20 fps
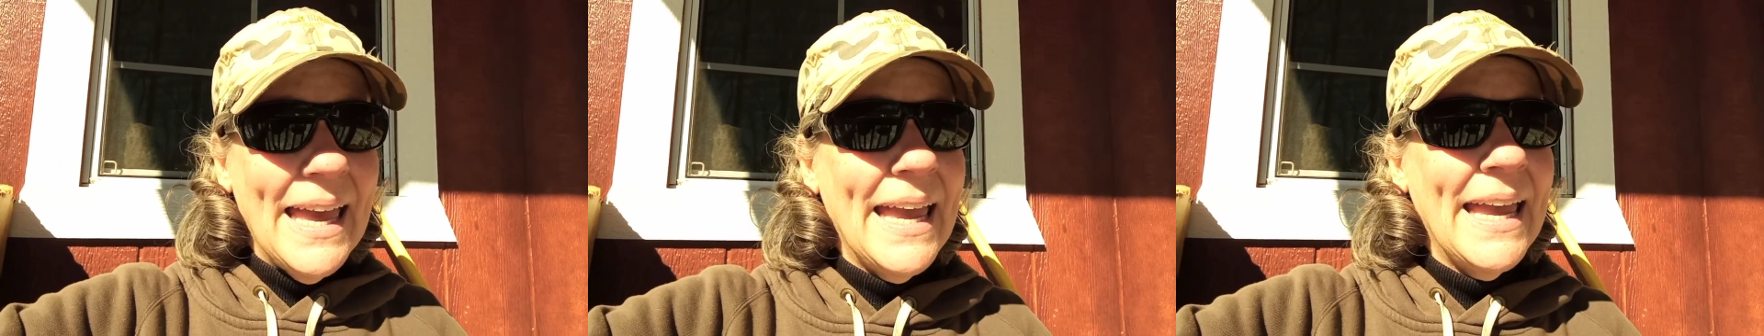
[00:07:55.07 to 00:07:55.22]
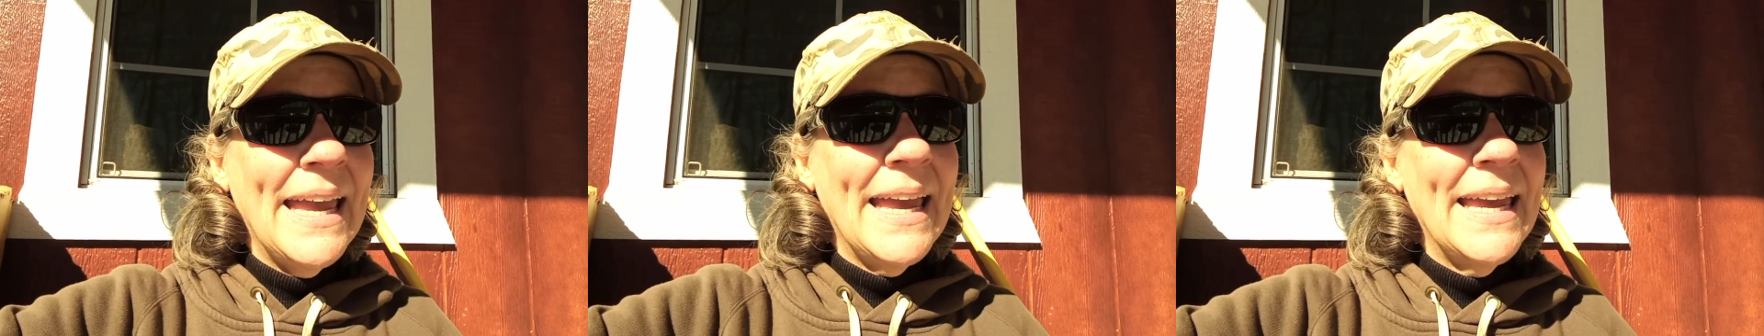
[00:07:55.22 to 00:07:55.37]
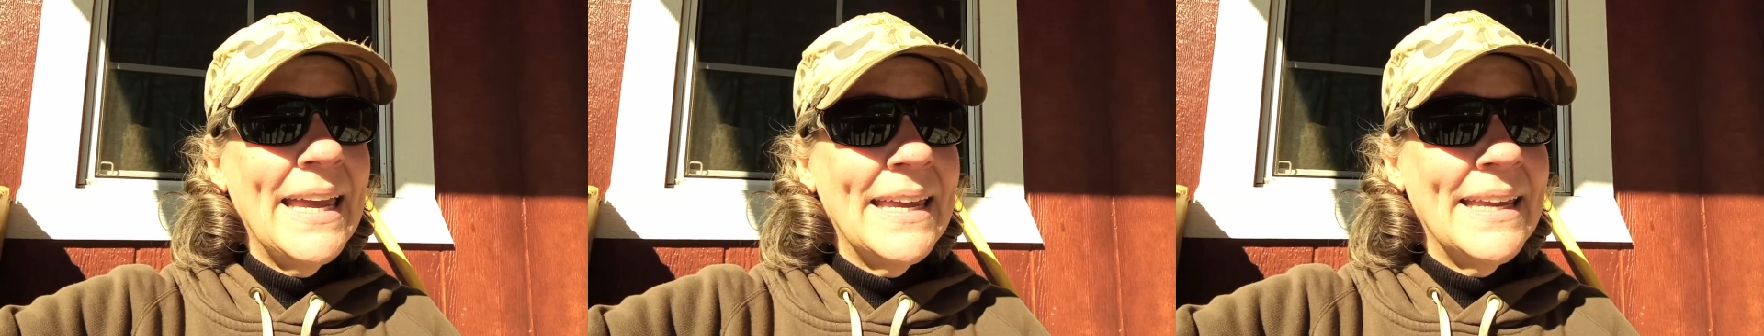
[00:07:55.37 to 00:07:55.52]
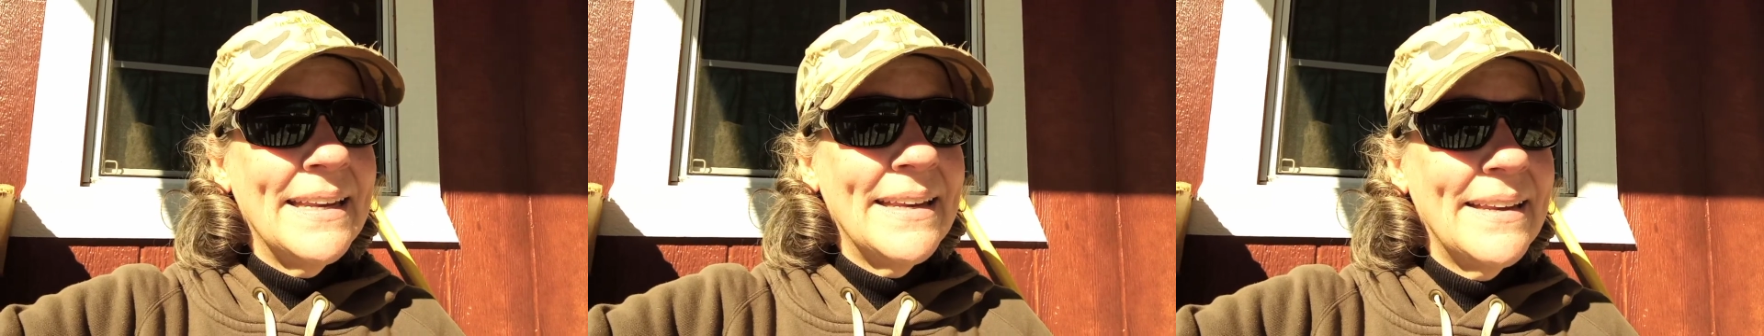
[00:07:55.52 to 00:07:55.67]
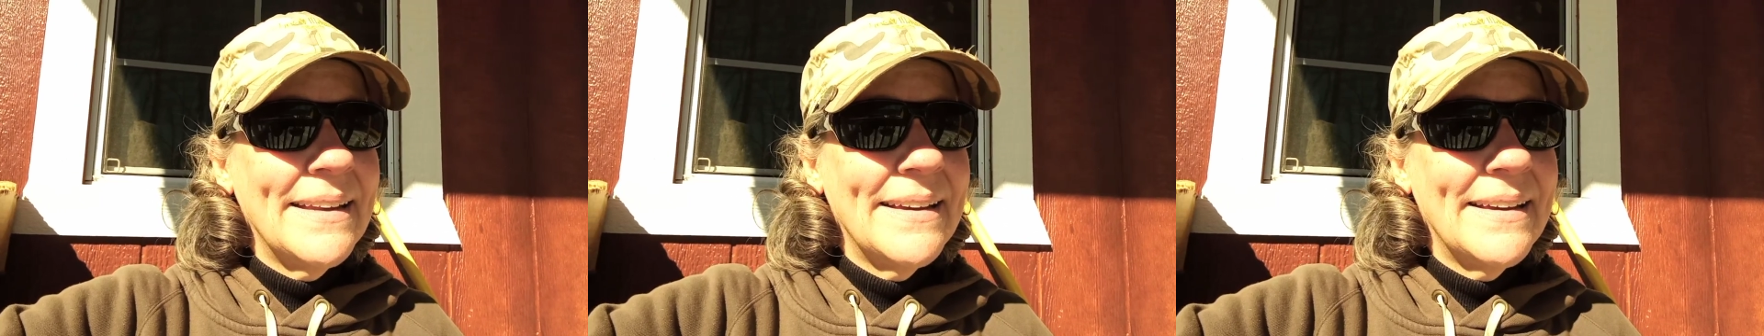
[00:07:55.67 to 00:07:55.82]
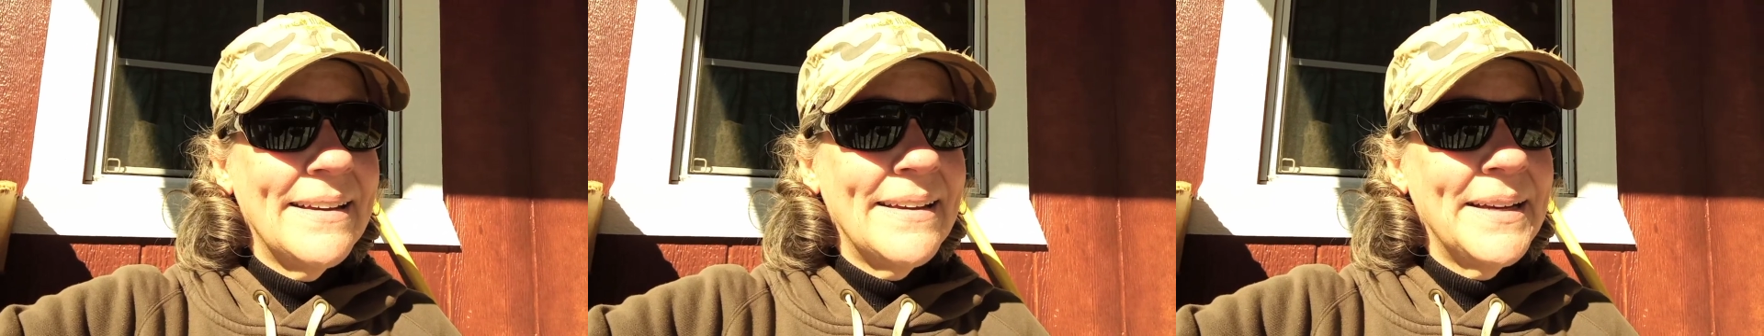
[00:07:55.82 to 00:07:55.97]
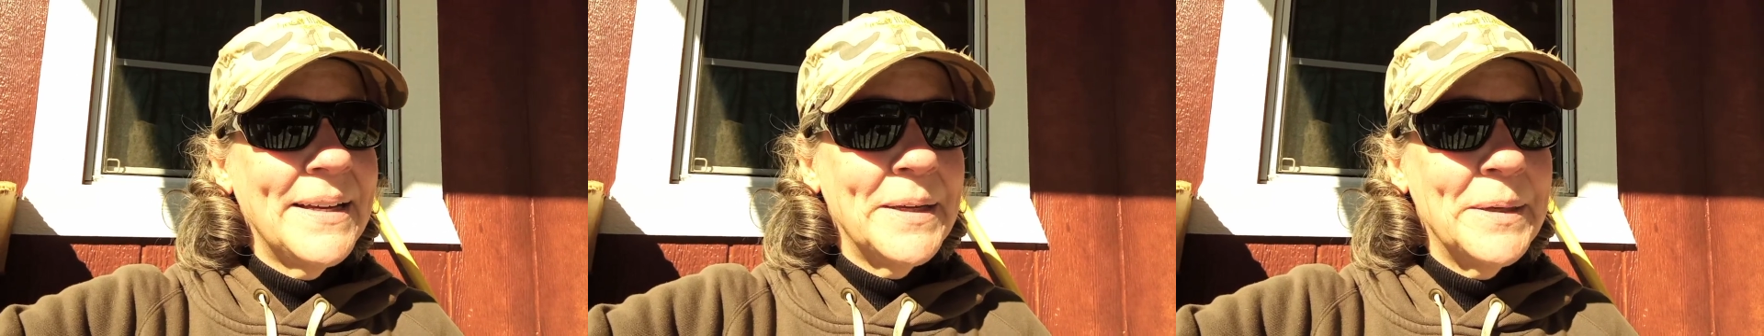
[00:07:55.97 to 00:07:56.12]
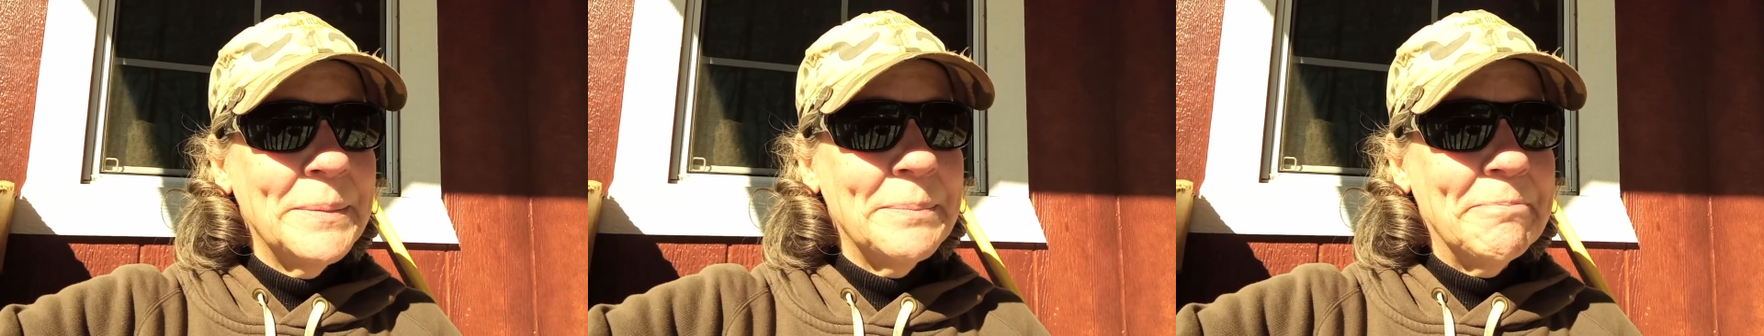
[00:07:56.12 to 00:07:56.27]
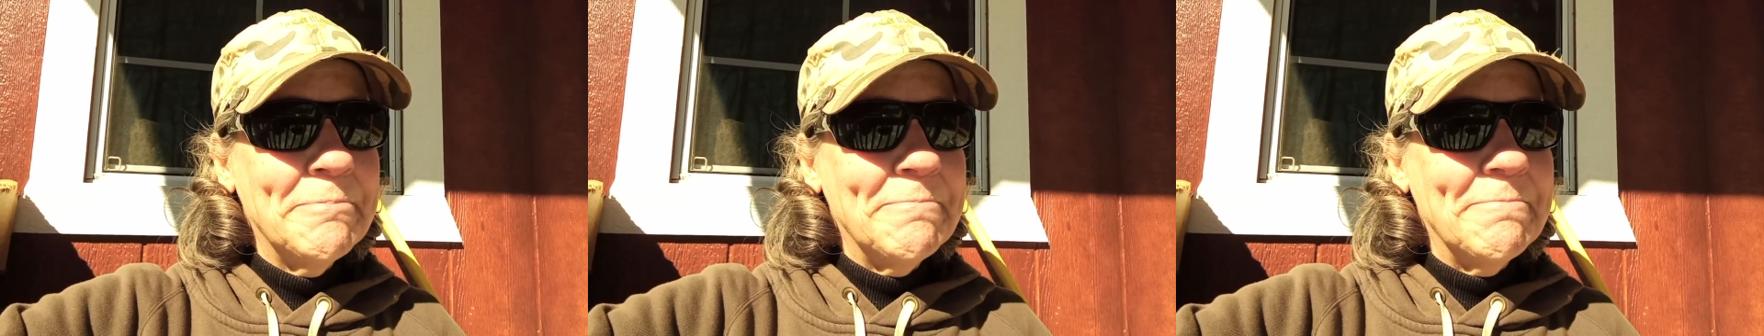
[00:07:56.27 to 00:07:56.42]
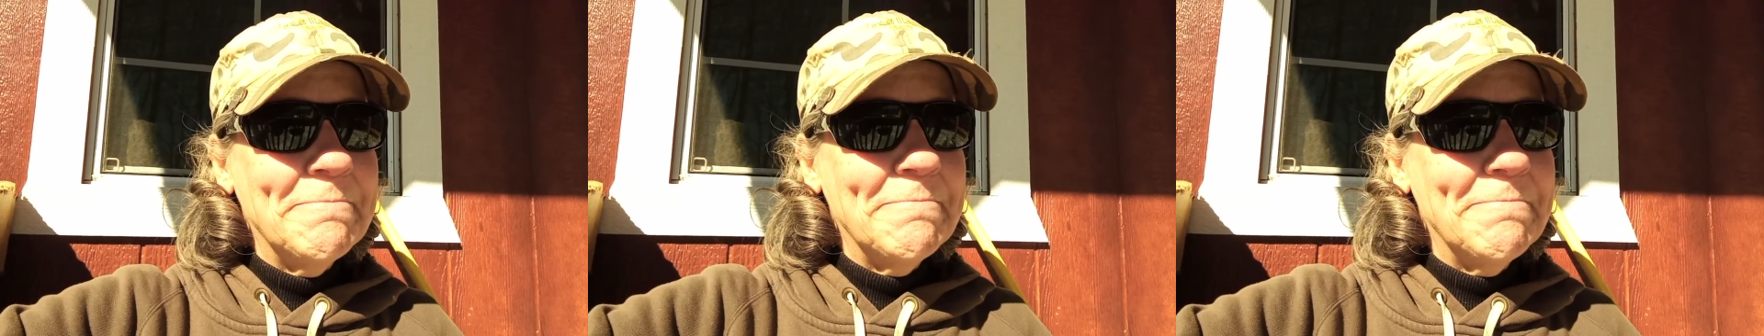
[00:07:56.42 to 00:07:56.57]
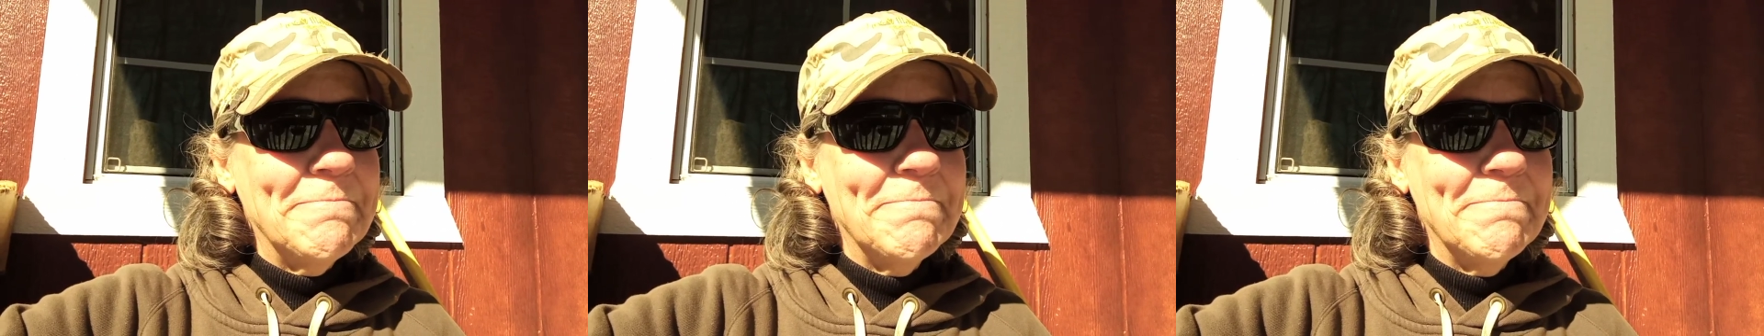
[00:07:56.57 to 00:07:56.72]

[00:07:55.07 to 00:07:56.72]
And um,